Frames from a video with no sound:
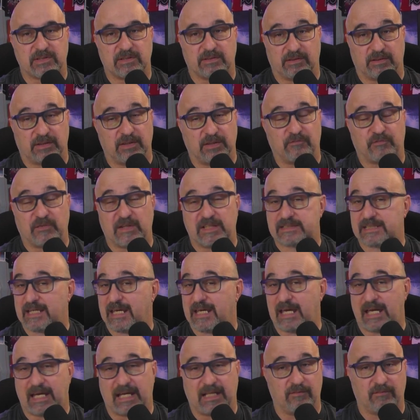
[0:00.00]
Their defense, a
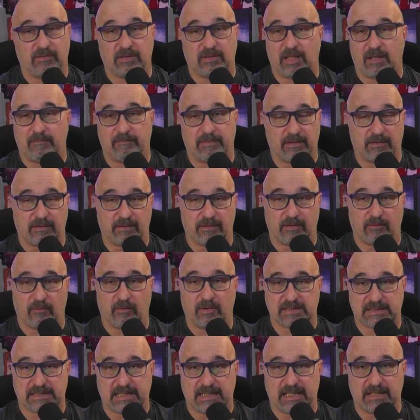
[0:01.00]
hell of a lot better than it
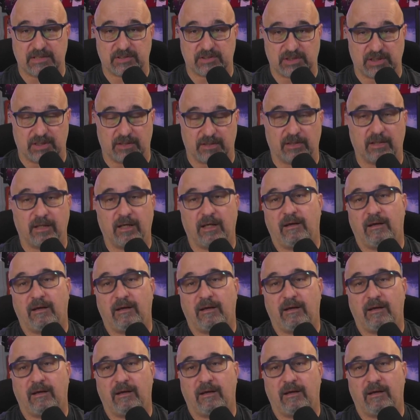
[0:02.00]
was last year.